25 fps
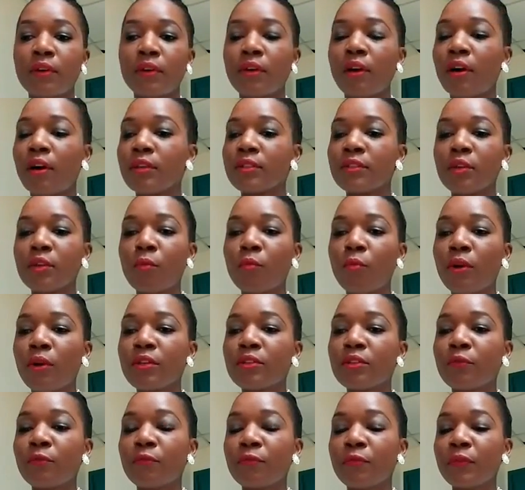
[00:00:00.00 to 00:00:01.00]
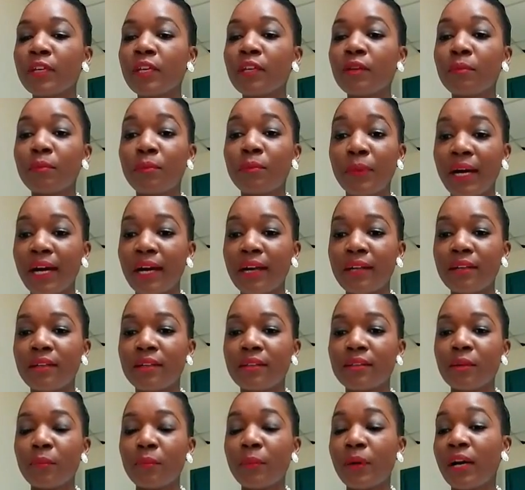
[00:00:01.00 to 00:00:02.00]
caused someone to feel bad
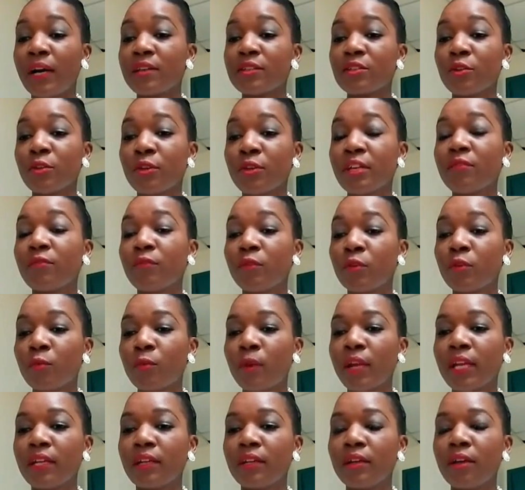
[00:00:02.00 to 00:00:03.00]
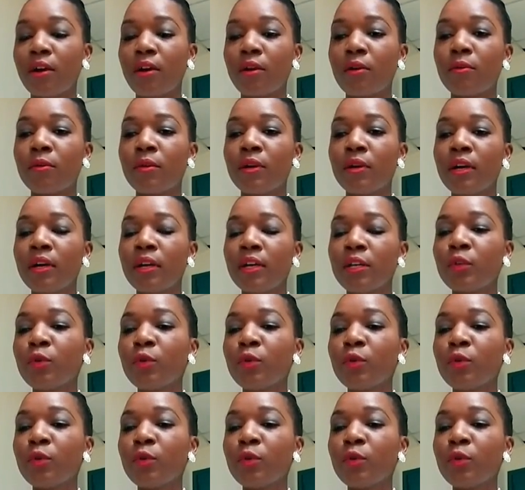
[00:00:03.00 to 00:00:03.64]
in the past, or even right now,